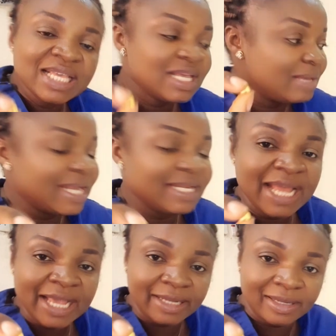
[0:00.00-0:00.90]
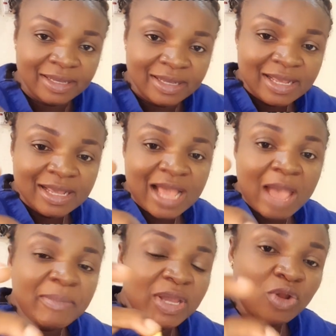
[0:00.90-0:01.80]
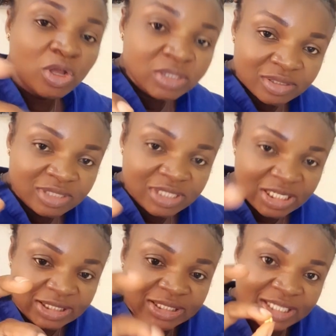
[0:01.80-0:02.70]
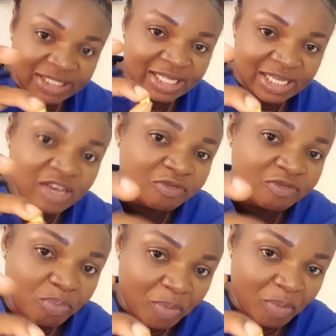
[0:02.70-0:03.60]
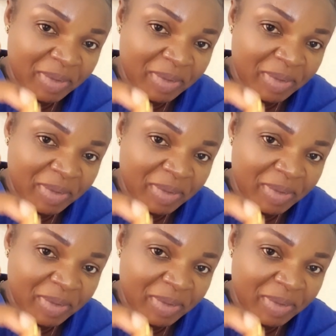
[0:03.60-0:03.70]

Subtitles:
by then, I may not need this again for proper